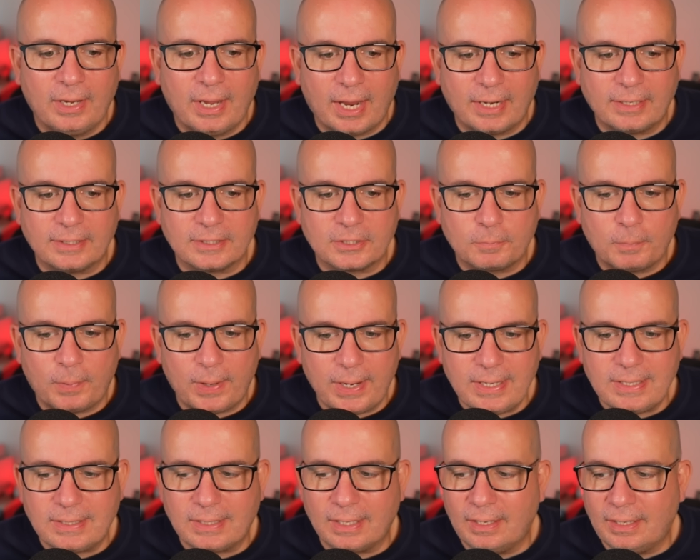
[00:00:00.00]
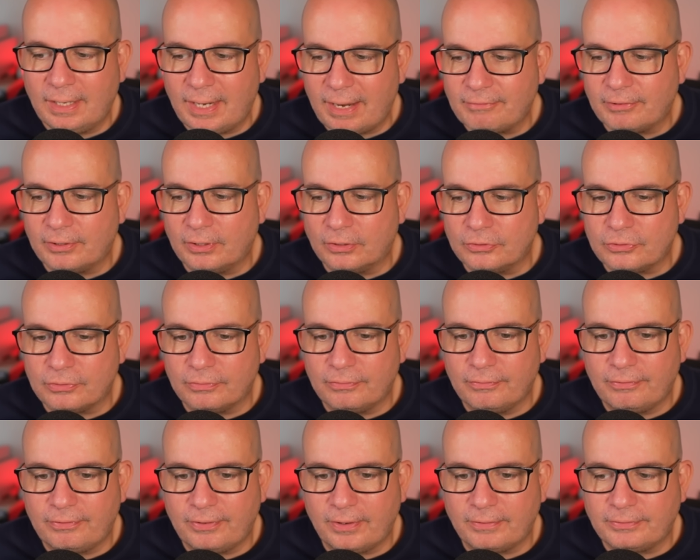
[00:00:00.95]
At its peak,
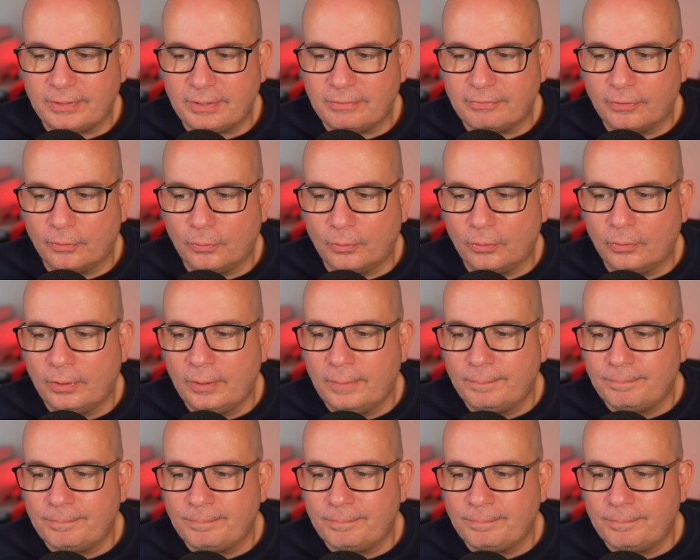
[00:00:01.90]
1,154,